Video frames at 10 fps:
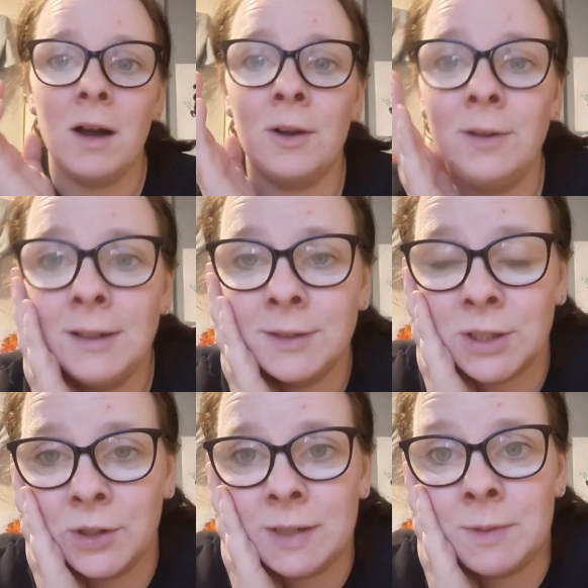I got
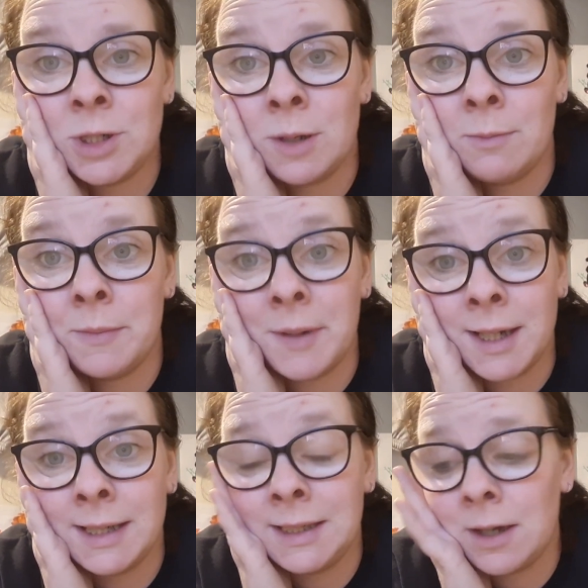Lil's a Christmas jumper
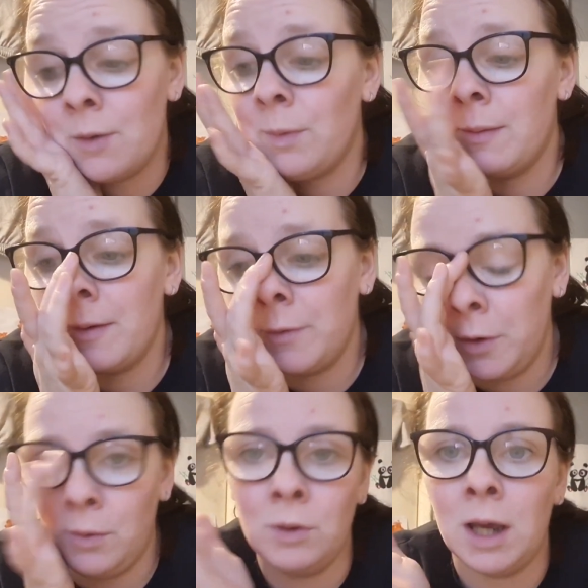because we
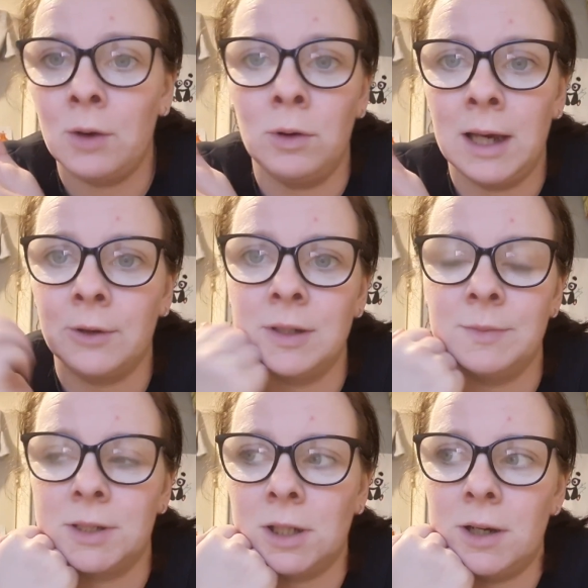went through like all our
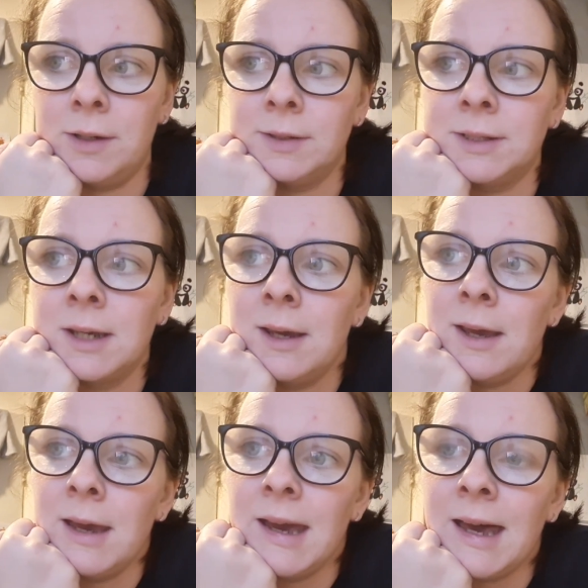Christmas clothes
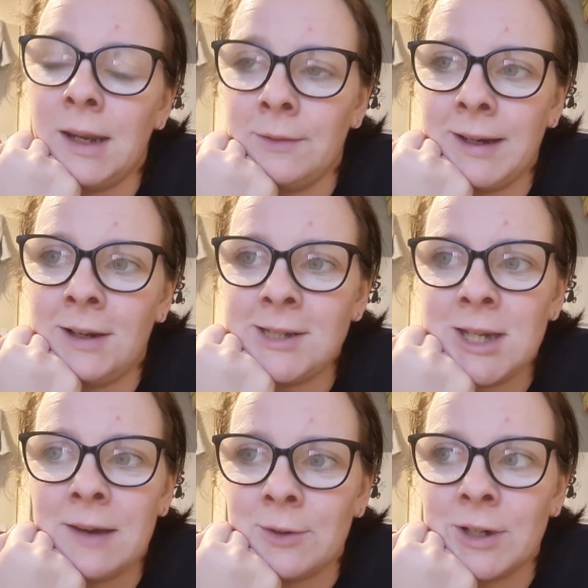and I
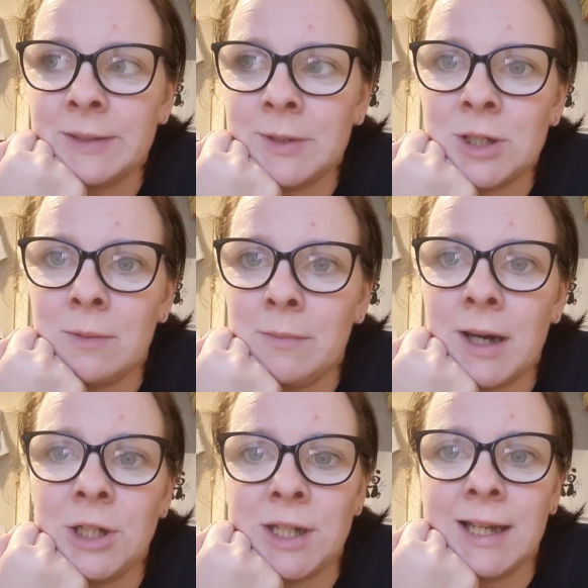realised she didn't have a Christmas
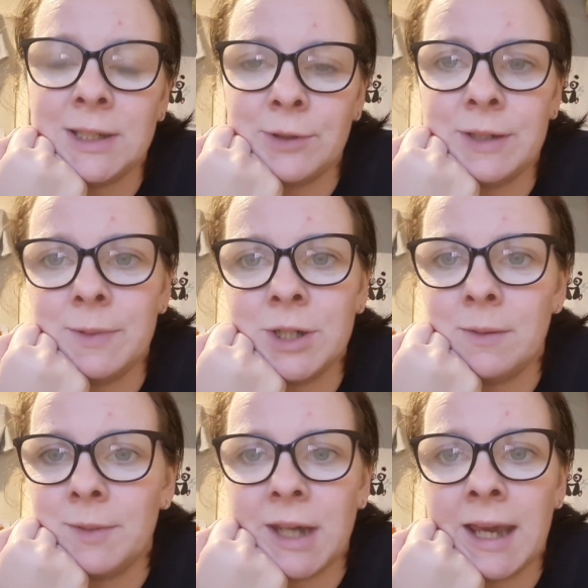jumper, and she has Christmas
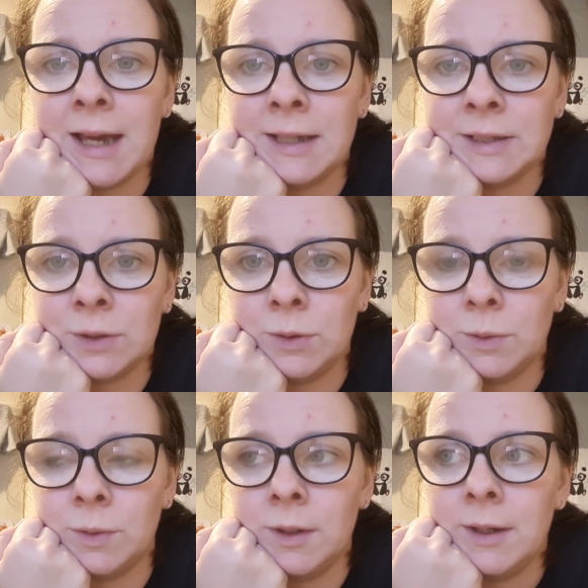jumper day at
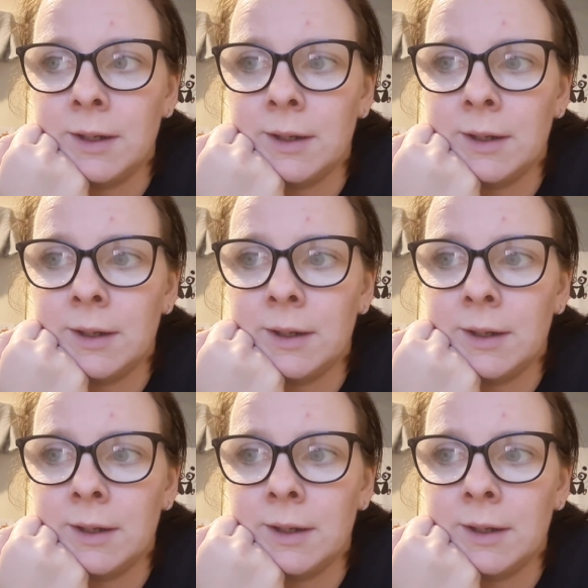school